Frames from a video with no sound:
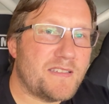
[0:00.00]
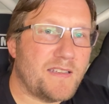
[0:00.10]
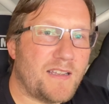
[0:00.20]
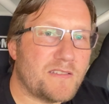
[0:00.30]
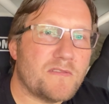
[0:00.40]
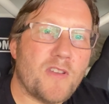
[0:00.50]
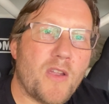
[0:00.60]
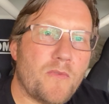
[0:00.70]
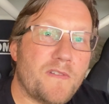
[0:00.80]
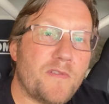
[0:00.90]
and that's
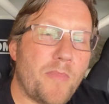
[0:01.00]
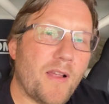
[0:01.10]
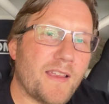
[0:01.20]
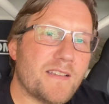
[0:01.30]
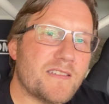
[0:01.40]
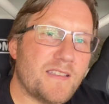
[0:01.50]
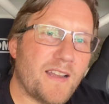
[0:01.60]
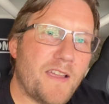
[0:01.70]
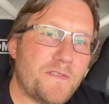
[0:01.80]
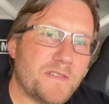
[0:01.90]
known for pulling to the
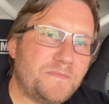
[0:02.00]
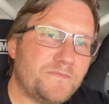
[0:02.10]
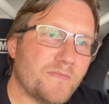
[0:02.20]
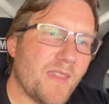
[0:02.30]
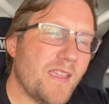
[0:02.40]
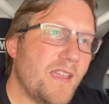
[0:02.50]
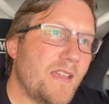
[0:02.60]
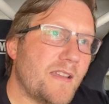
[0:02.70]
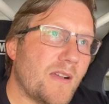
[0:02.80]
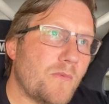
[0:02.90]
left.
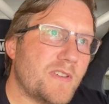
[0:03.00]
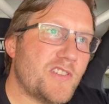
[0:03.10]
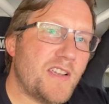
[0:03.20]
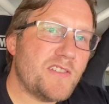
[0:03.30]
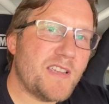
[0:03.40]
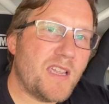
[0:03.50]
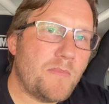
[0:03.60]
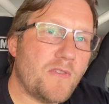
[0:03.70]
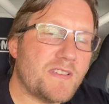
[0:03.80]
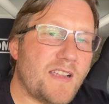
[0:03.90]
Now, we're changing the
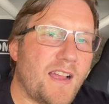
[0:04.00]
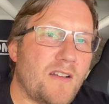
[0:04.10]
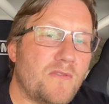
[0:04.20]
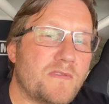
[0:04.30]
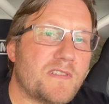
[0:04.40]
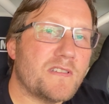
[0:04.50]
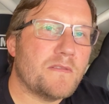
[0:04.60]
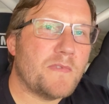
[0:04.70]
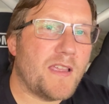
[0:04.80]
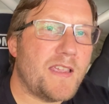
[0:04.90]
gearbox out
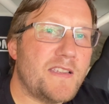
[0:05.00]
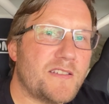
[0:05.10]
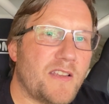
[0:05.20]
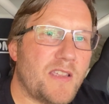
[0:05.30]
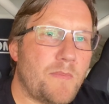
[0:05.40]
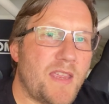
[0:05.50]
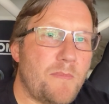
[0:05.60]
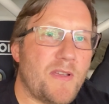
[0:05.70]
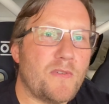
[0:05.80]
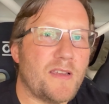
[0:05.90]
that he's going to be
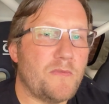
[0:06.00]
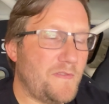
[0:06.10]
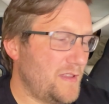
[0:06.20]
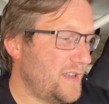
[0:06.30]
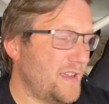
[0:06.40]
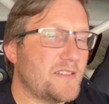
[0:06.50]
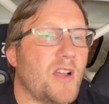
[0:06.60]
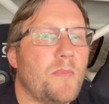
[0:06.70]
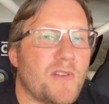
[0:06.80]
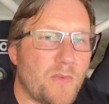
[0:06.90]
building within the next
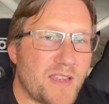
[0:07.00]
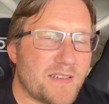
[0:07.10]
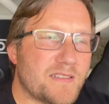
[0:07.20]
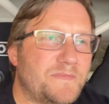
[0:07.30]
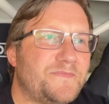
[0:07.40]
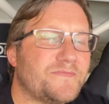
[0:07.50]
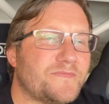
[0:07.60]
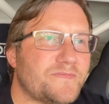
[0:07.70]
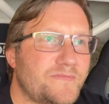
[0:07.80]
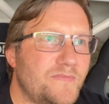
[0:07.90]
couple of weeks.
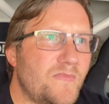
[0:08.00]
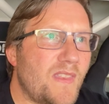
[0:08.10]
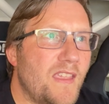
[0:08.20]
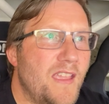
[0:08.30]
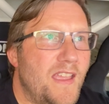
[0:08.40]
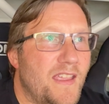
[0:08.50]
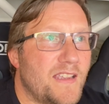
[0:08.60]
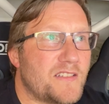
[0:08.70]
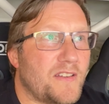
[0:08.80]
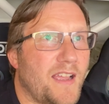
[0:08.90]

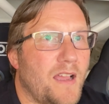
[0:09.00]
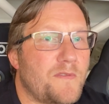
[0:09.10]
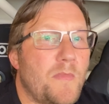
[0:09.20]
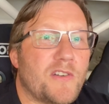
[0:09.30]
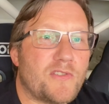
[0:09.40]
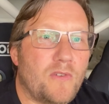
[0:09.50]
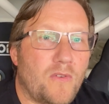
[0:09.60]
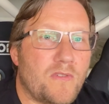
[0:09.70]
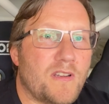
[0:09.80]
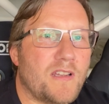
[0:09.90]
It's going to have a much
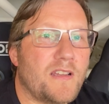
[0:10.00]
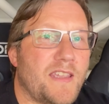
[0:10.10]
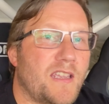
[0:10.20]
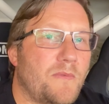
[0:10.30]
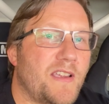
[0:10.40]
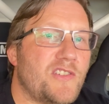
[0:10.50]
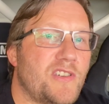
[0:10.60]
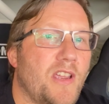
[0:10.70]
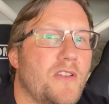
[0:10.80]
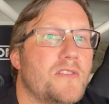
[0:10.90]
longer gear
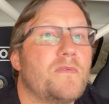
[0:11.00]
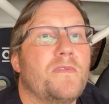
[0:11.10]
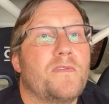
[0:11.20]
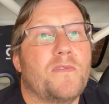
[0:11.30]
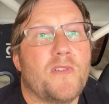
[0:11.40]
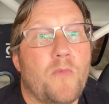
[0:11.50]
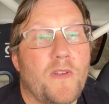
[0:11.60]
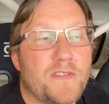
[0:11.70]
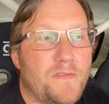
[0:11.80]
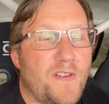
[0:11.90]
ratios through
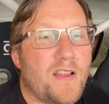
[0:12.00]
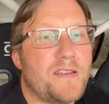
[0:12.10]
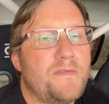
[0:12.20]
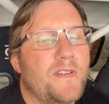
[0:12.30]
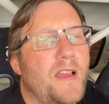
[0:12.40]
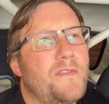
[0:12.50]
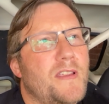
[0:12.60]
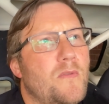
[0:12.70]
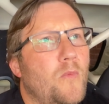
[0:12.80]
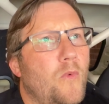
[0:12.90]
1 to 5. I
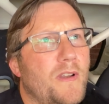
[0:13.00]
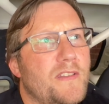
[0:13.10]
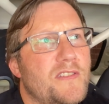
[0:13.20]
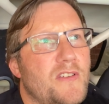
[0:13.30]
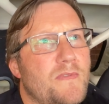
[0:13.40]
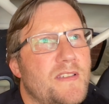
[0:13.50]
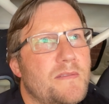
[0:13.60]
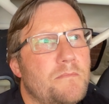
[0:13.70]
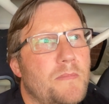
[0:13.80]
think 1 and 2 is